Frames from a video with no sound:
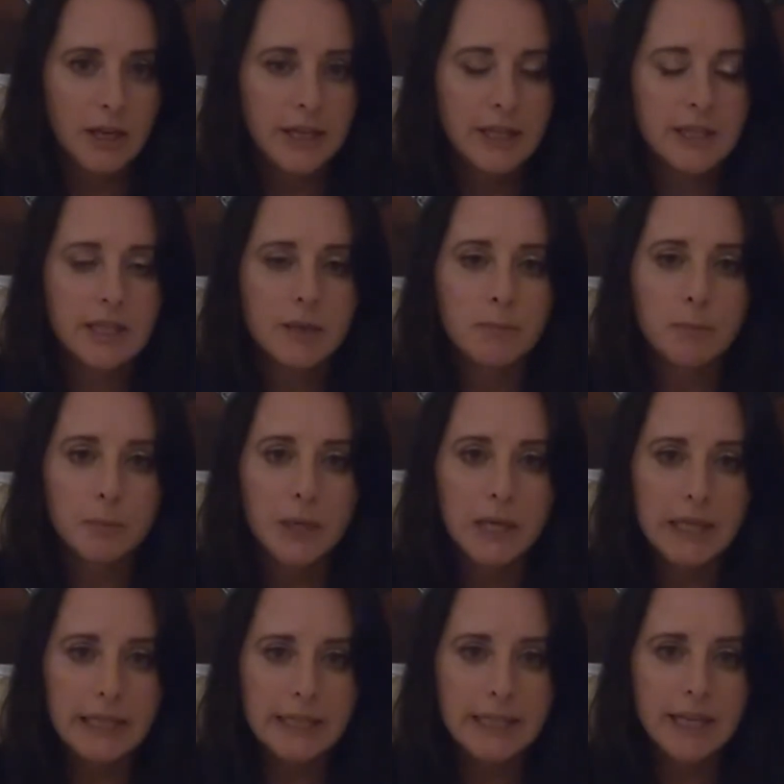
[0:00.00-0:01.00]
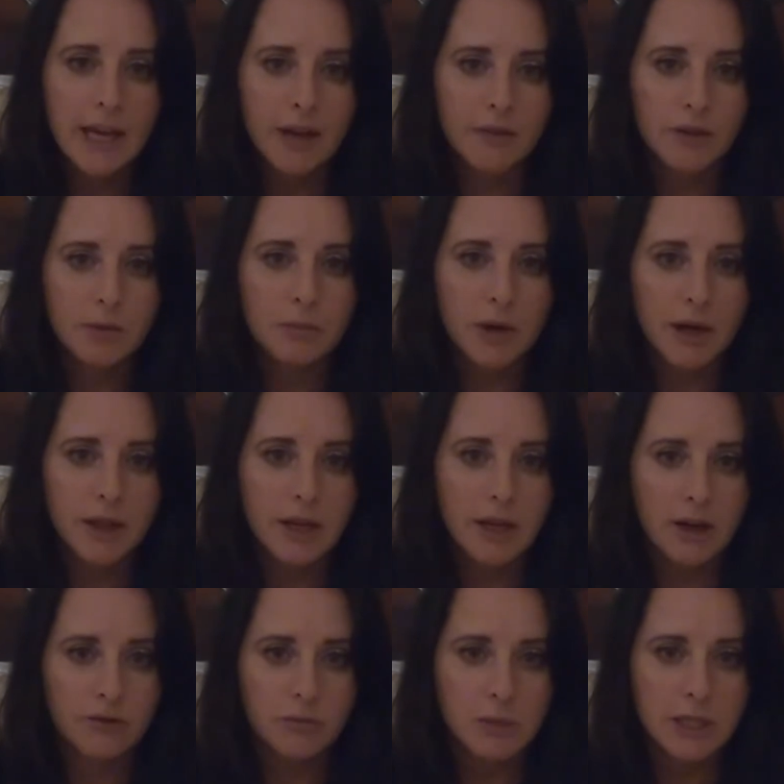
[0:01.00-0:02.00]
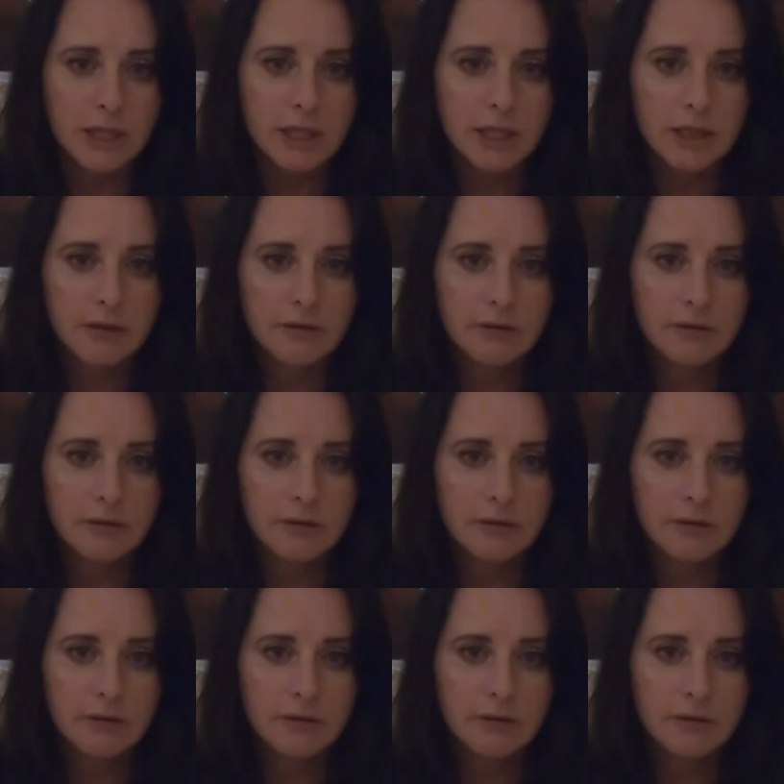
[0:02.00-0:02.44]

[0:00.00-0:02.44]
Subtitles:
is completely covered by the government.